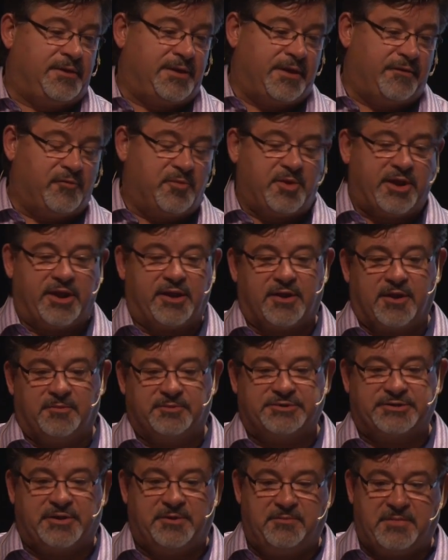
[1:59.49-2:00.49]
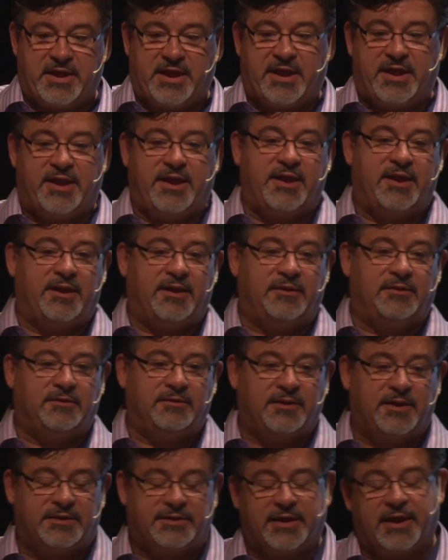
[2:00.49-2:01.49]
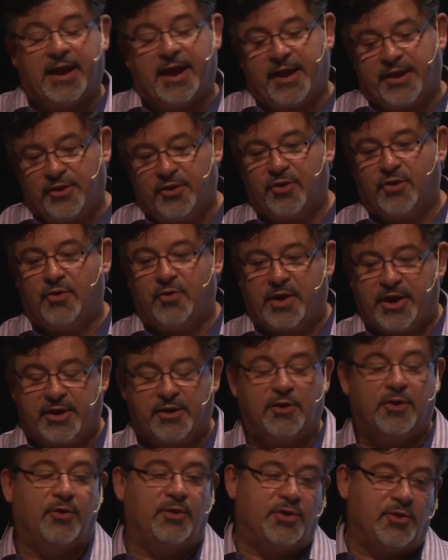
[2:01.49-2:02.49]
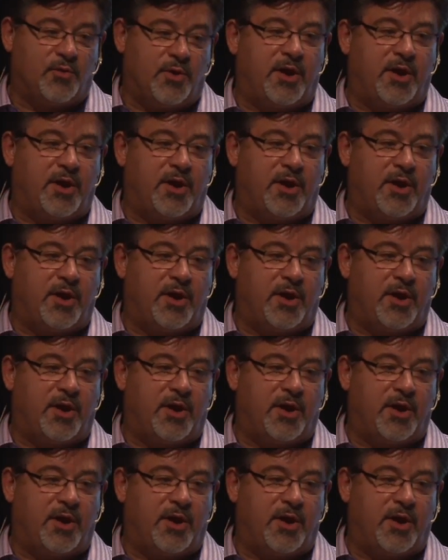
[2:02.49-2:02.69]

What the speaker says: everybody comes to me and say, I know, you